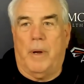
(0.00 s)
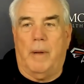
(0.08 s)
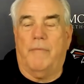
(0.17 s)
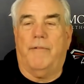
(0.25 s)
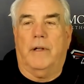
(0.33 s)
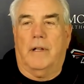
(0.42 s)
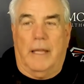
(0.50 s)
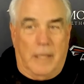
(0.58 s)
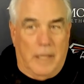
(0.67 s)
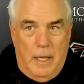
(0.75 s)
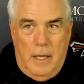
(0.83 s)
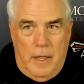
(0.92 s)
but I feel
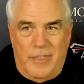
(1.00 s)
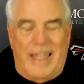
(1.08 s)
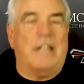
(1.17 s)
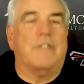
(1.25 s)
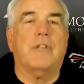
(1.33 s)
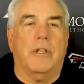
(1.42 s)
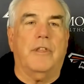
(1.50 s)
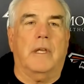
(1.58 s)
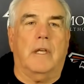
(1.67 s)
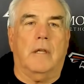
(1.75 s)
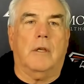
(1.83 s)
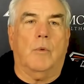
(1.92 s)
like that's the
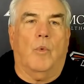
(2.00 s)
thing.